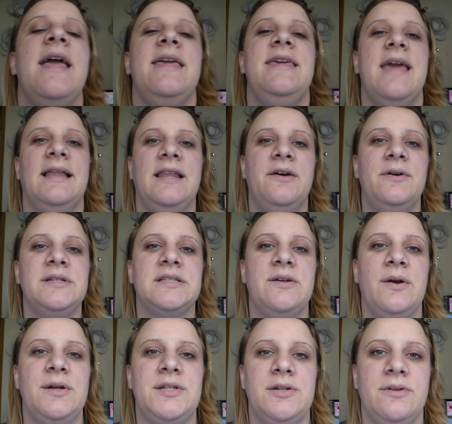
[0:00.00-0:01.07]
Yellow is
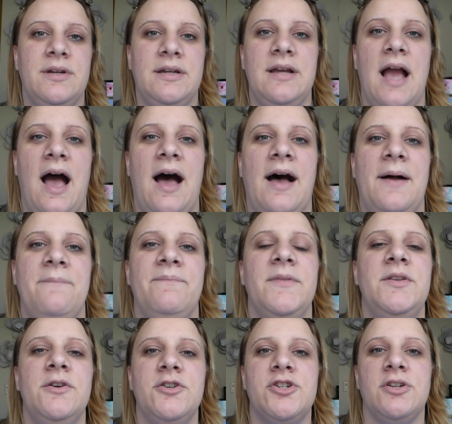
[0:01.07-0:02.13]
going to
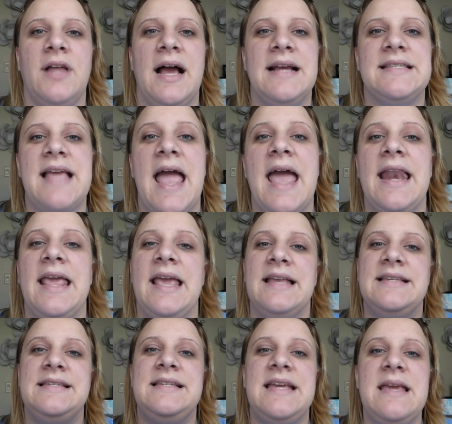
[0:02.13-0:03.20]
neutralize
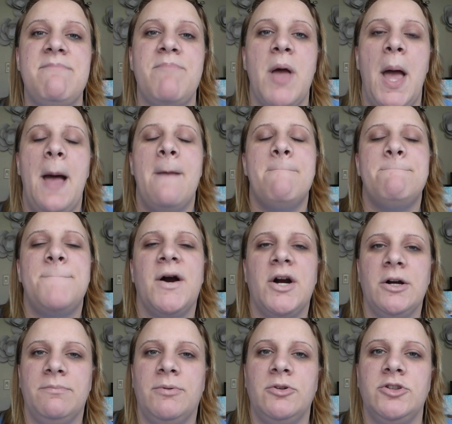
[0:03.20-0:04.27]
any deep
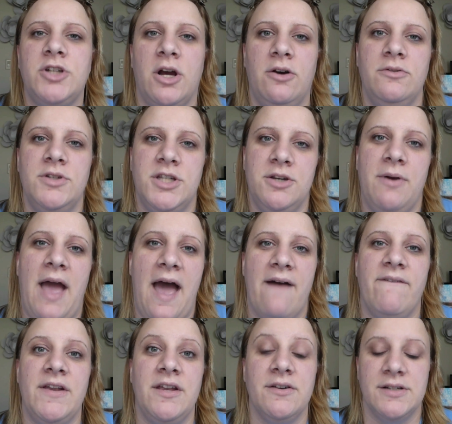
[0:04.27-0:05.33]
purple tones you
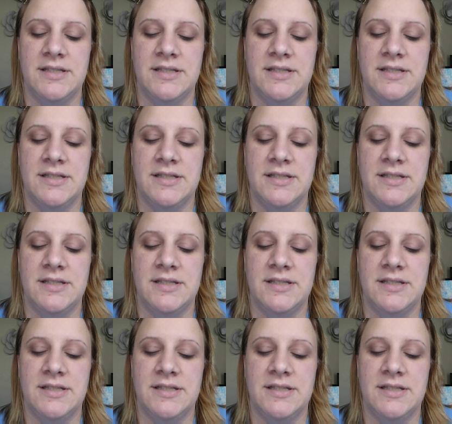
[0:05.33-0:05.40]
have in your